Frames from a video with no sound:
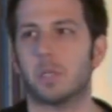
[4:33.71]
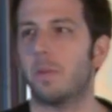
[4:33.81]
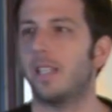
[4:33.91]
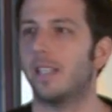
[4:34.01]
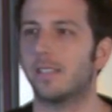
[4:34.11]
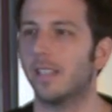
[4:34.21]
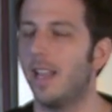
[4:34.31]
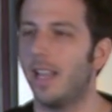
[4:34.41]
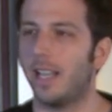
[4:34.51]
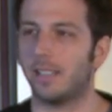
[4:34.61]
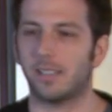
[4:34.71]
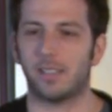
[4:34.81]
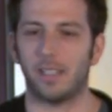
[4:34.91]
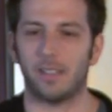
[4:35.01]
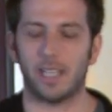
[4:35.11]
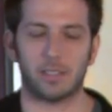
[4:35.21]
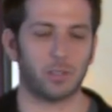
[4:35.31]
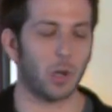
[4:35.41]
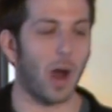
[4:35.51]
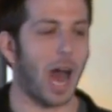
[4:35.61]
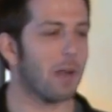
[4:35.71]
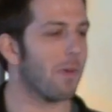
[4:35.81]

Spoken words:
I mean, it's so hot